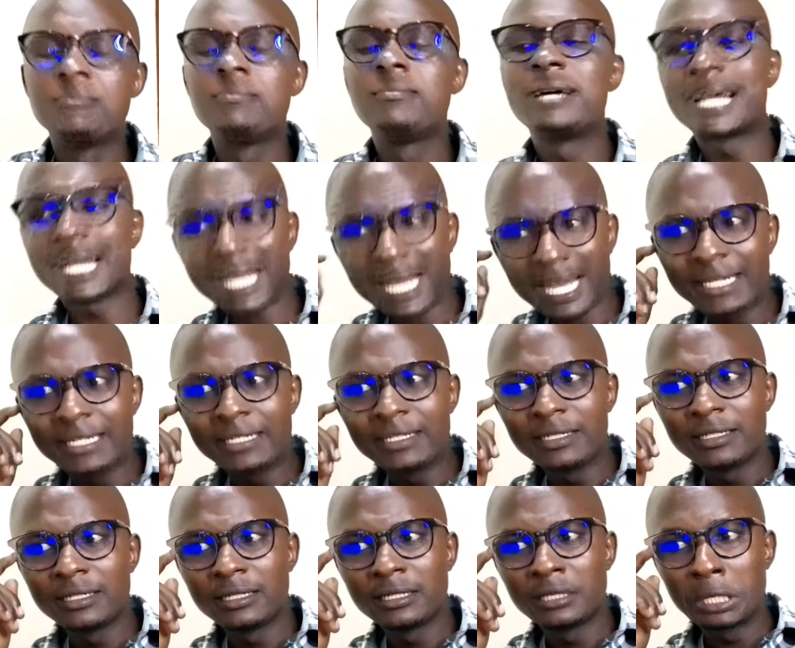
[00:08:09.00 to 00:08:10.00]
But again,
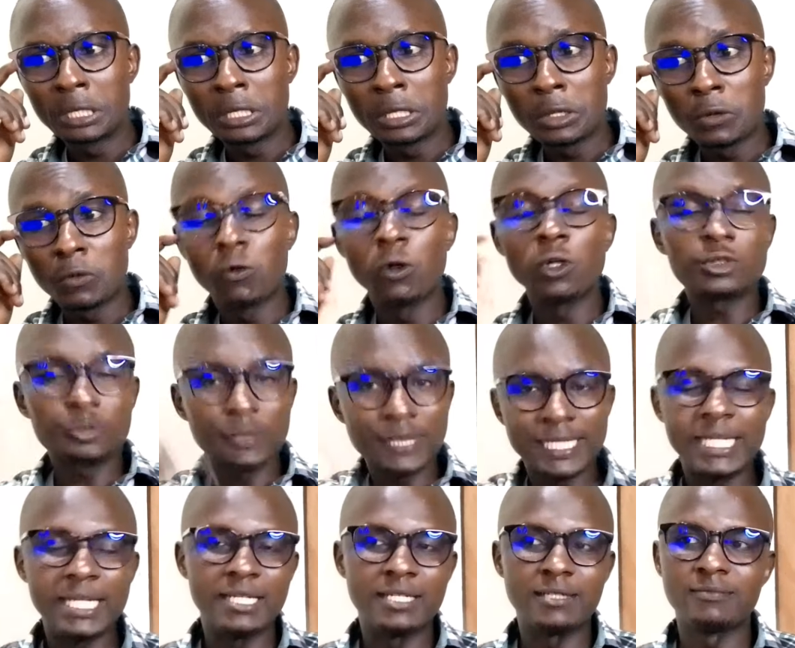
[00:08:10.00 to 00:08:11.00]
what we
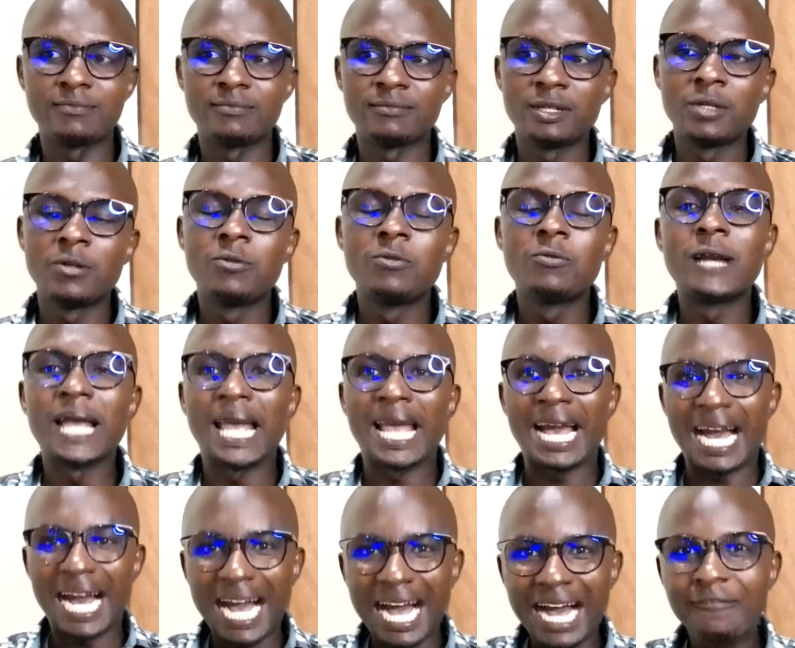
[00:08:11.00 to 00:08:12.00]
need, we
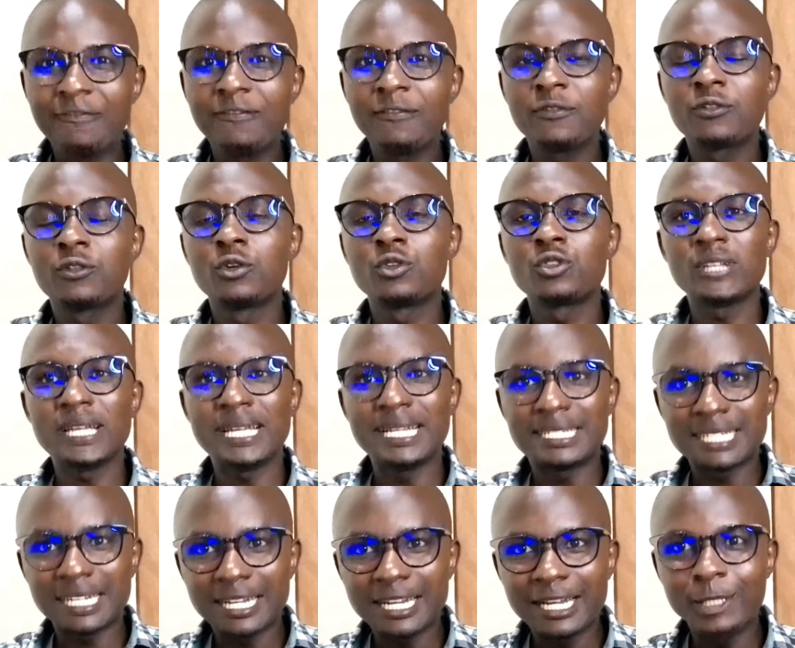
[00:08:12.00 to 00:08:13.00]
have those
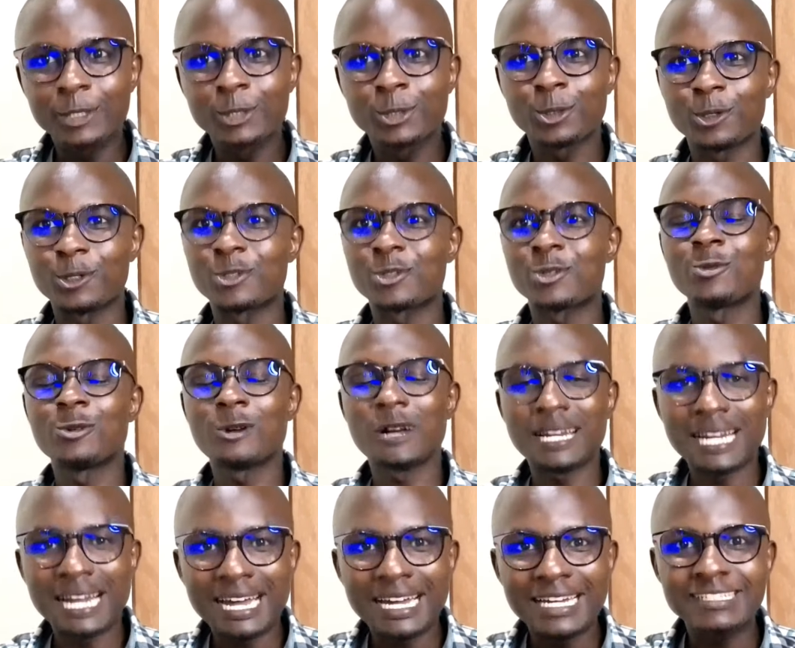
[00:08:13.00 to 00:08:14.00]
intellectuals who
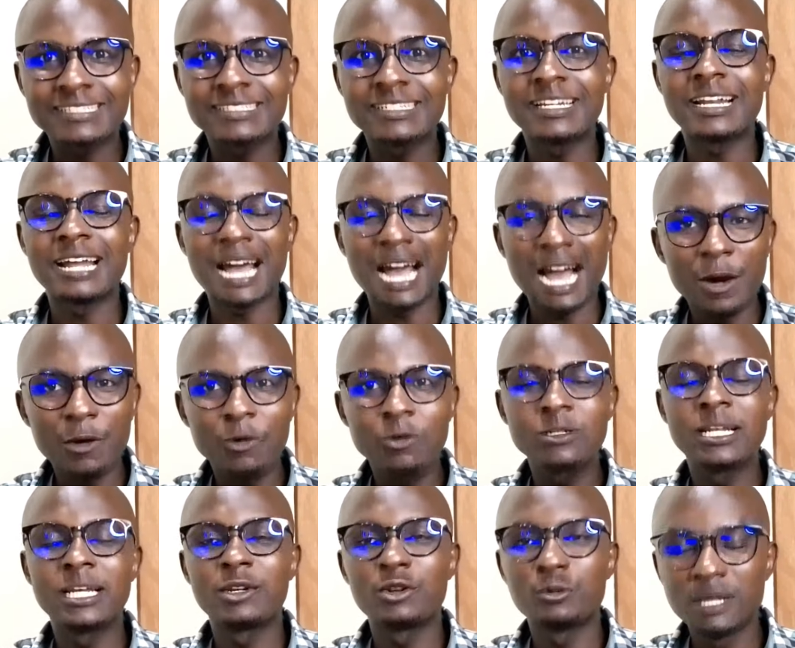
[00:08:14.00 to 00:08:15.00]
can understand how
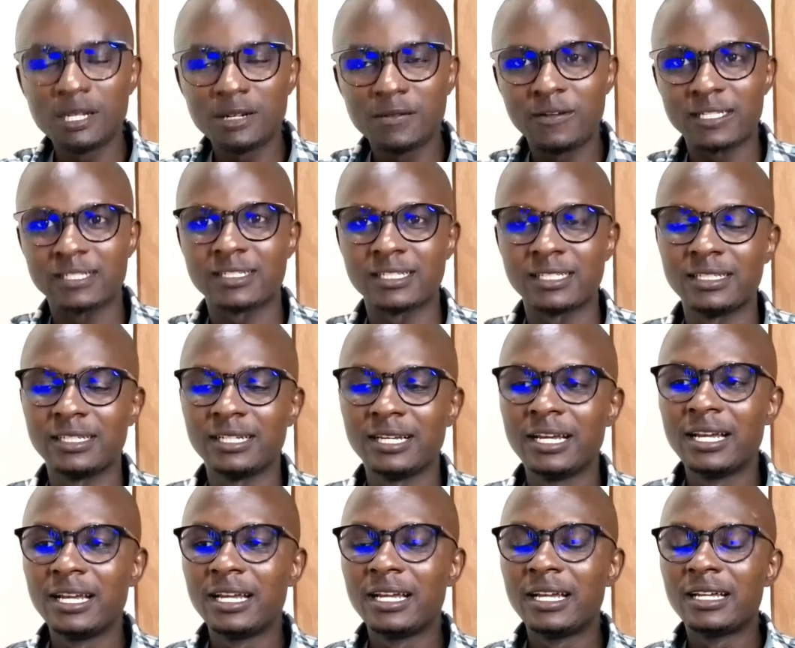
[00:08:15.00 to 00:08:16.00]
Nairobi University
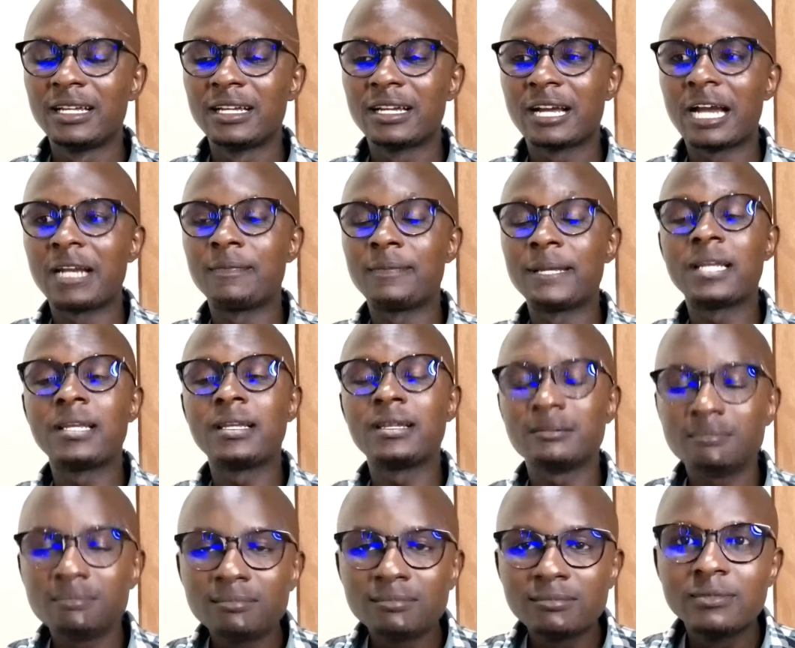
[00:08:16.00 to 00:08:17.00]
can be
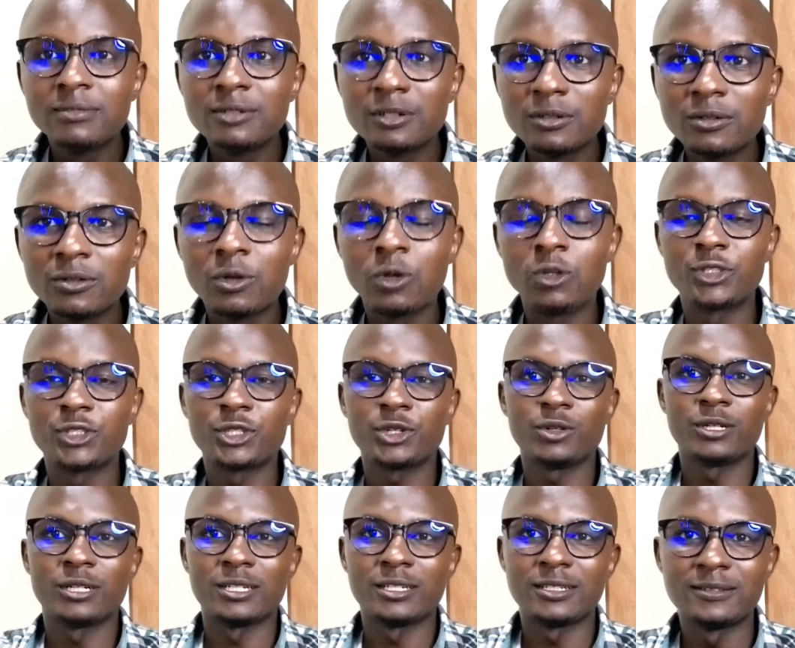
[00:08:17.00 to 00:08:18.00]

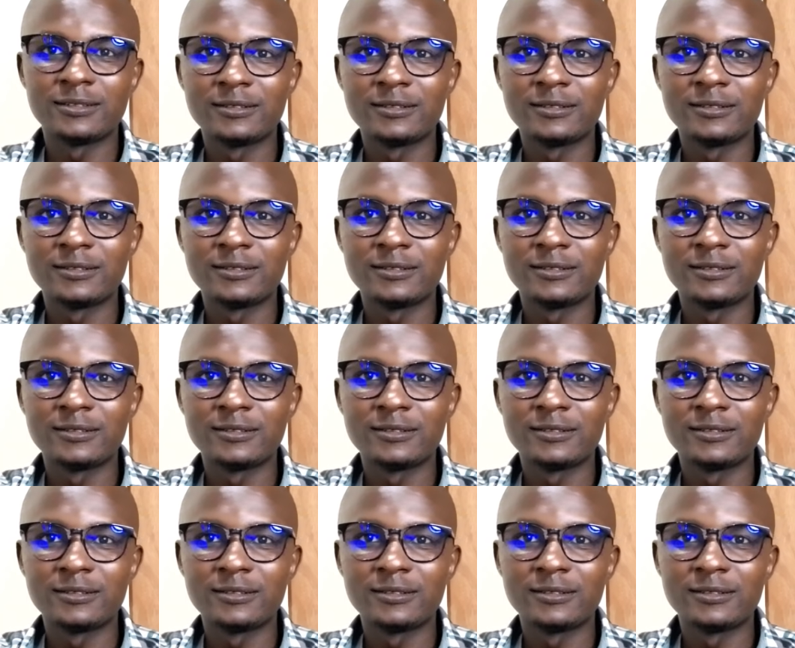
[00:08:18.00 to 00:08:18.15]
controlled.